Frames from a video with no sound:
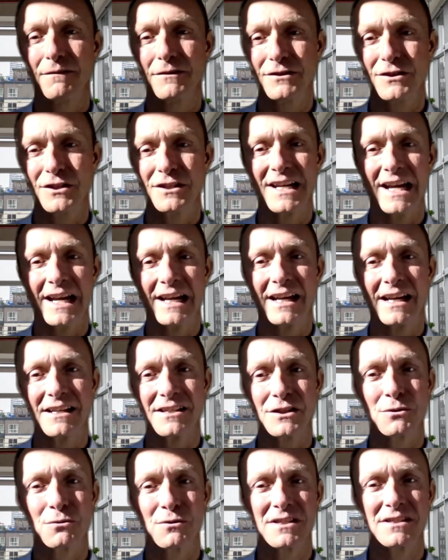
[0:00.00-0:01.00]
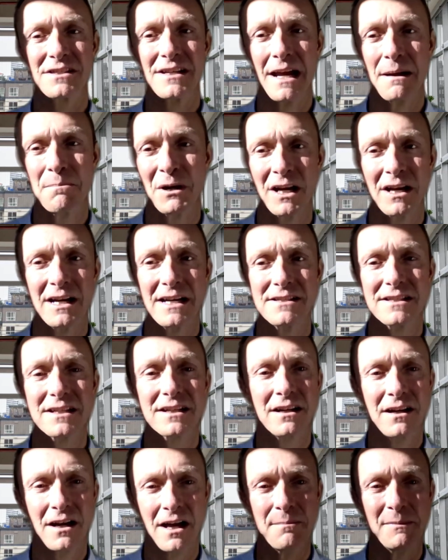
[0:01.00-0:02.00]
to take us to a stabilised
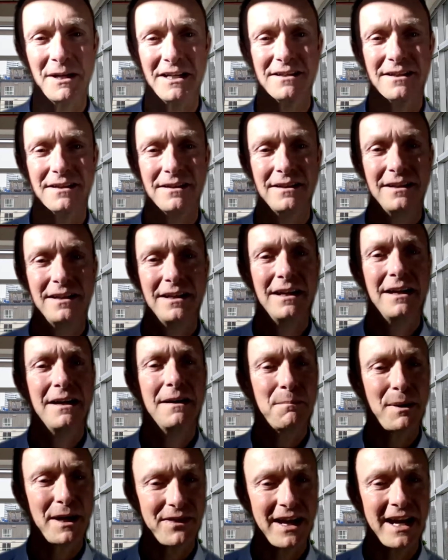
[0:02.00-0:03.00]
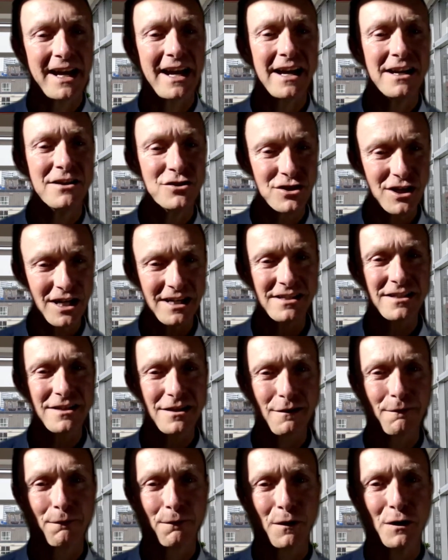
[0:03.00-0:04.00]
climate, but they are just
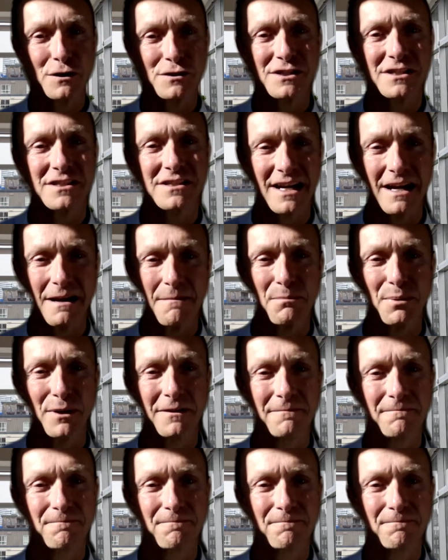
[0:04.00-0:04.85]
the first step.